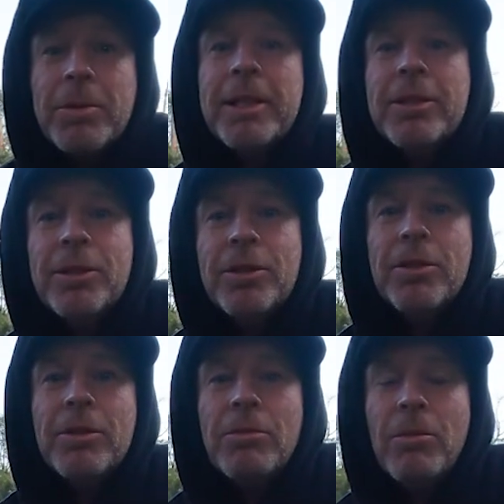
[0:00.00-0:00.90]

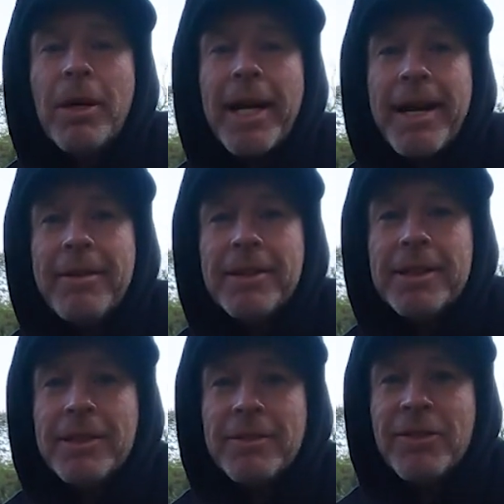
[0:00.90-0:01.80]
twenty-two watt
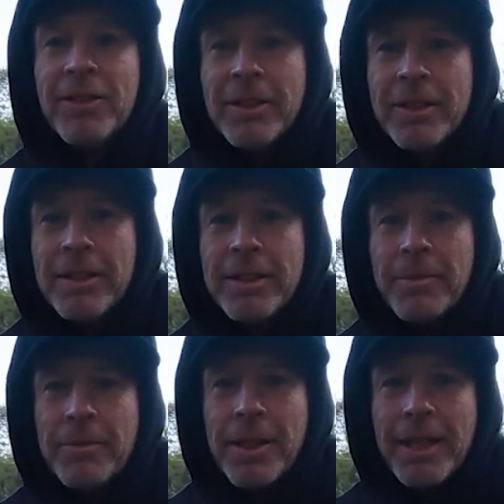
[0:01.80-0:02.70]
hours of
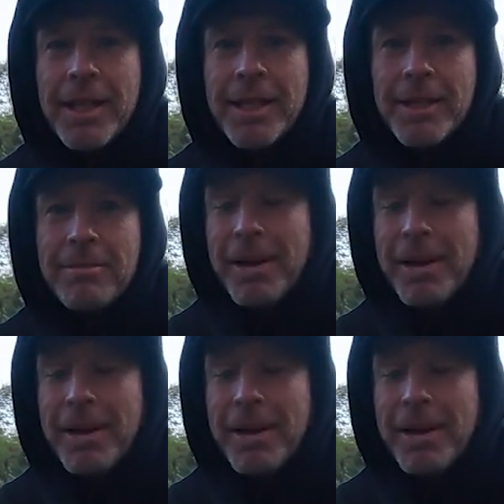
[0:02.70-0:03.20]
lithium